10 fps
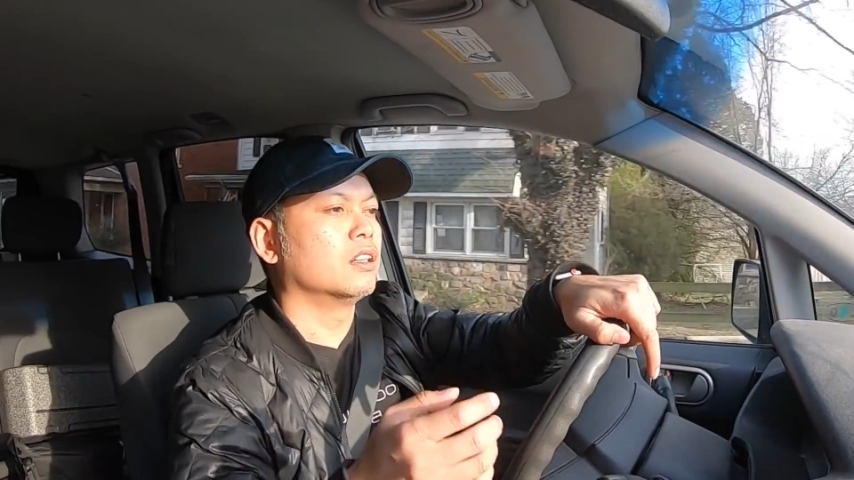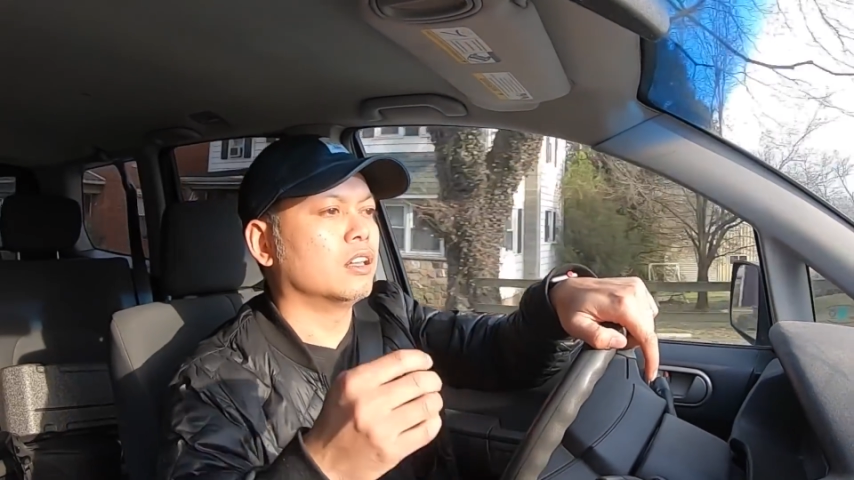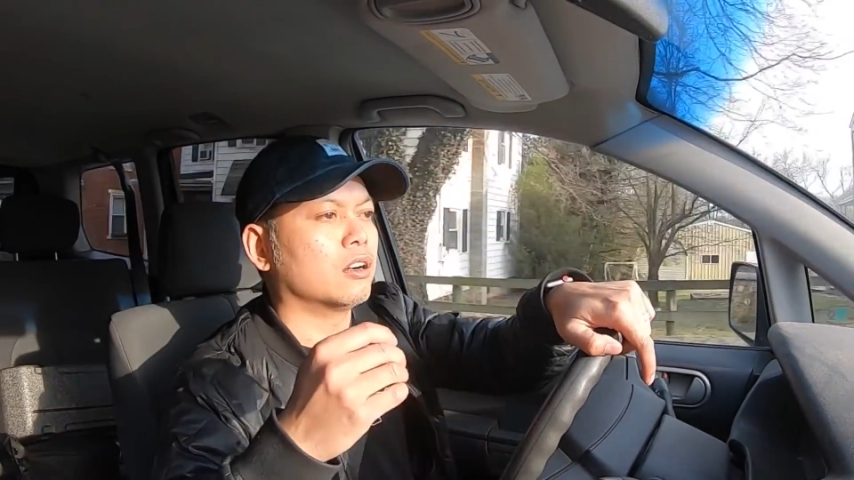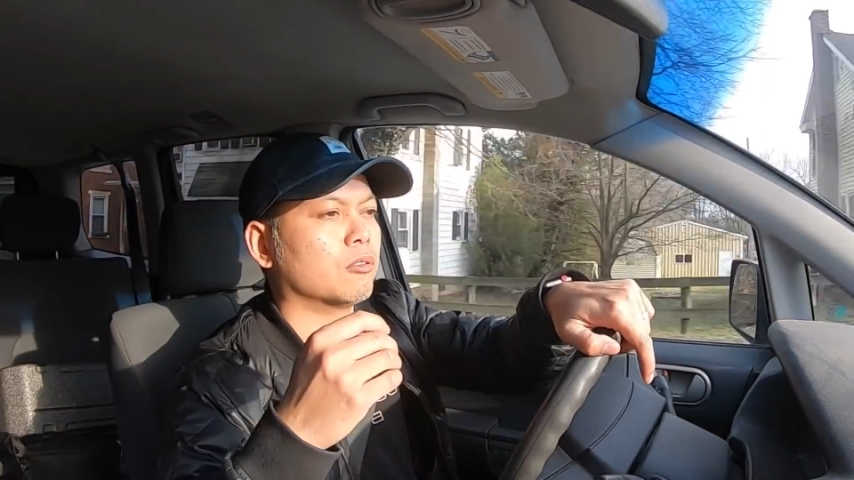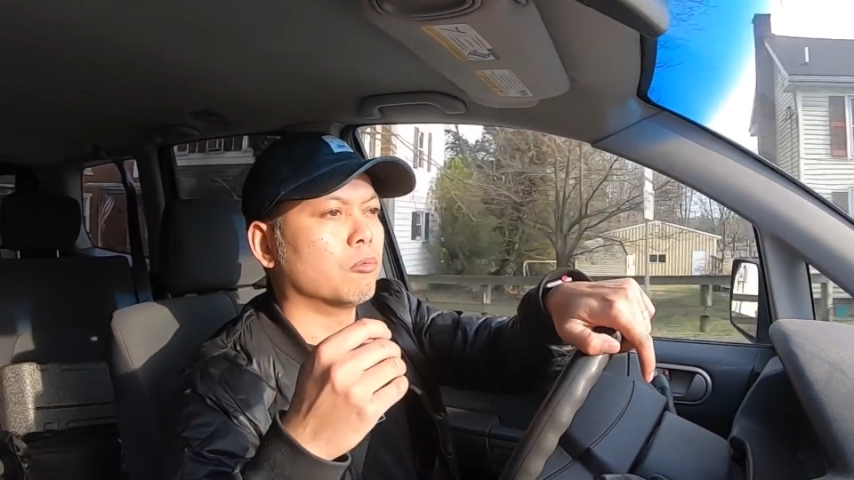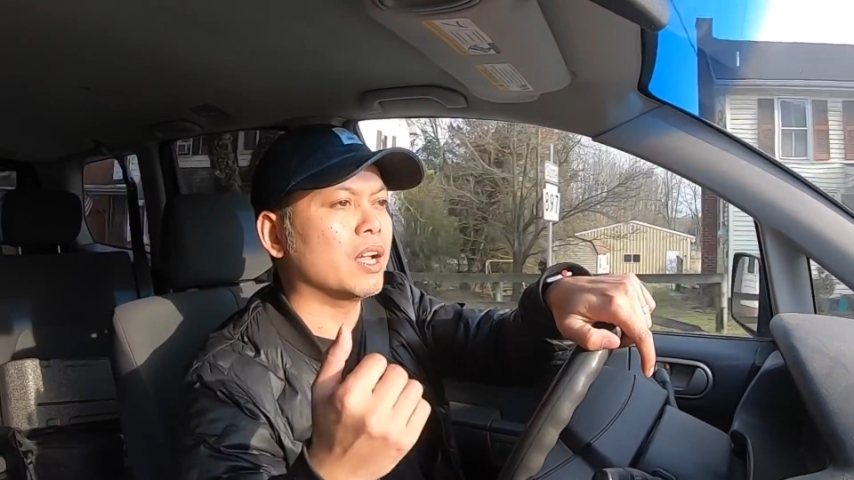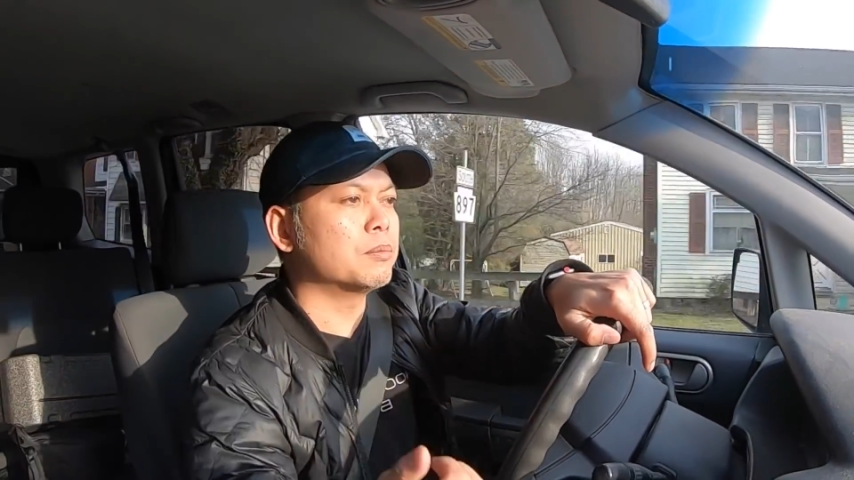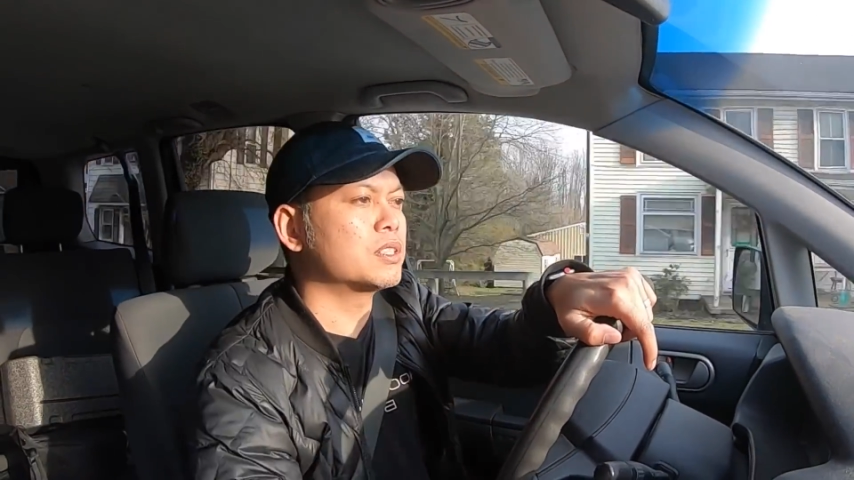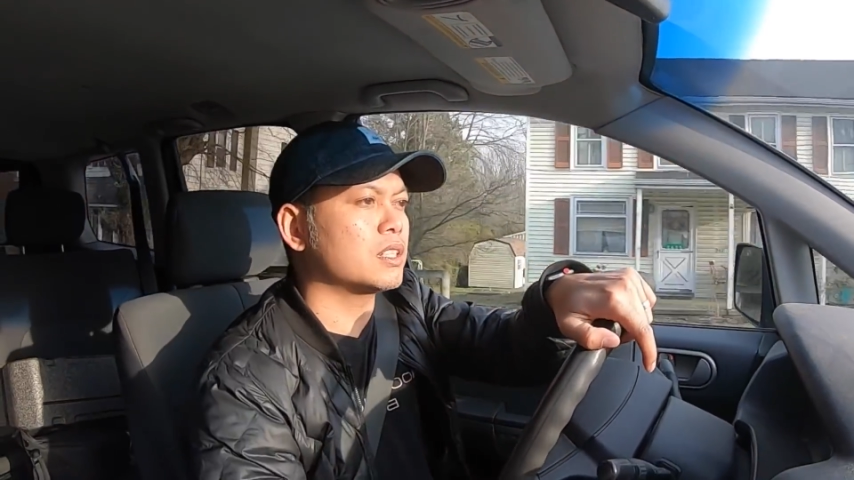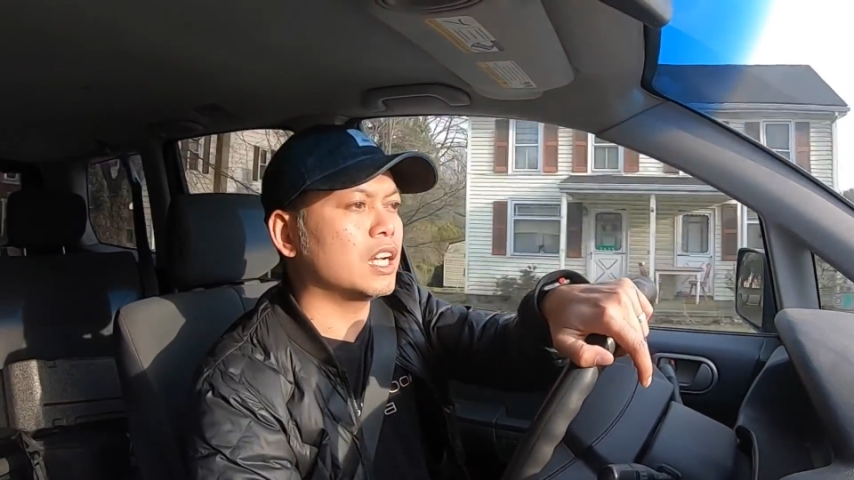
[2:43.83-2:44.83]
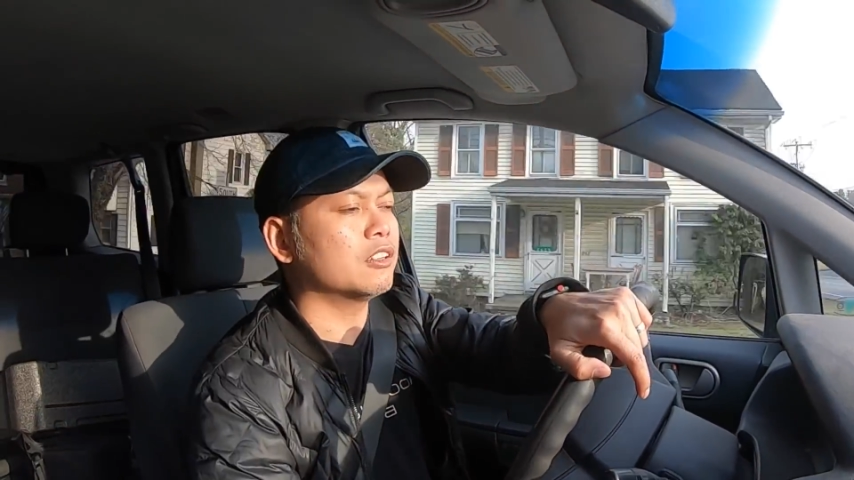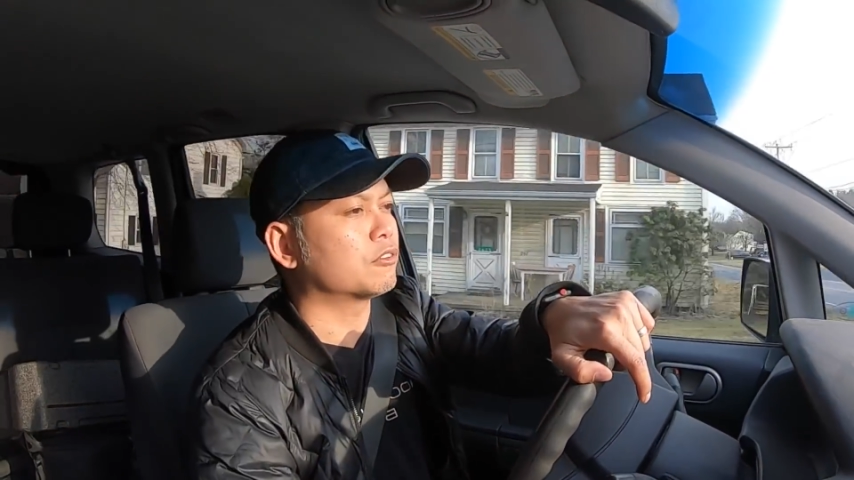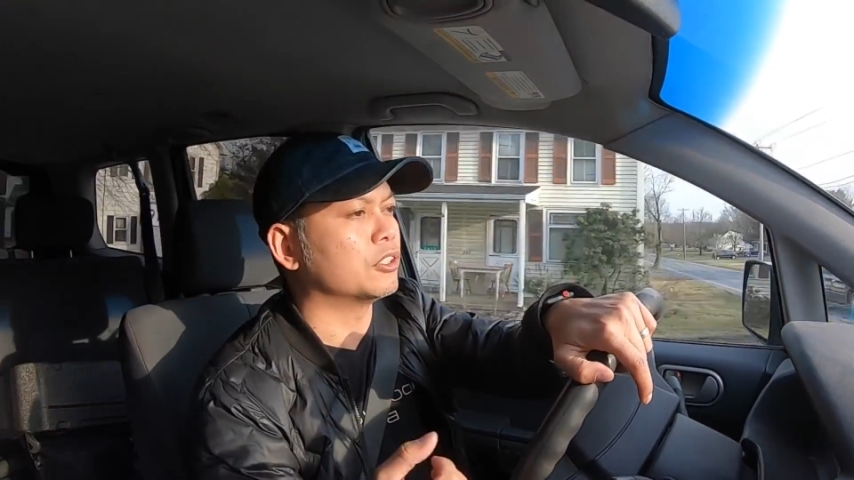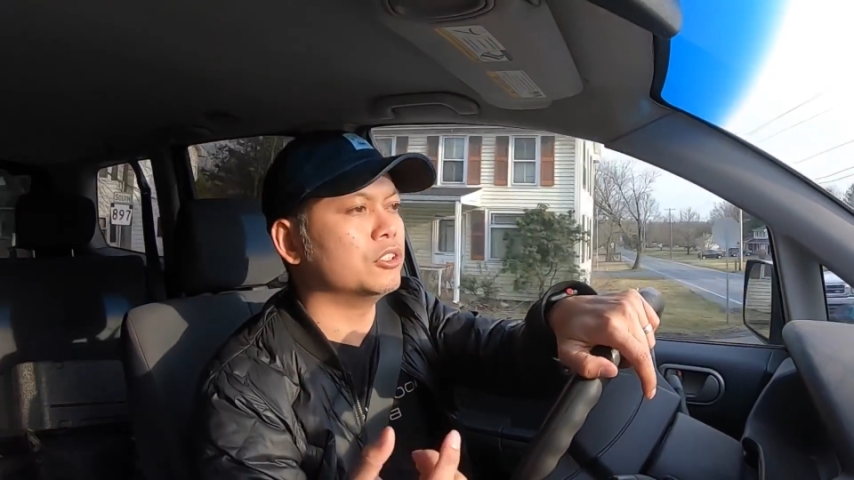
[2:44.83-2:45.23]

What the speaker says: their website, for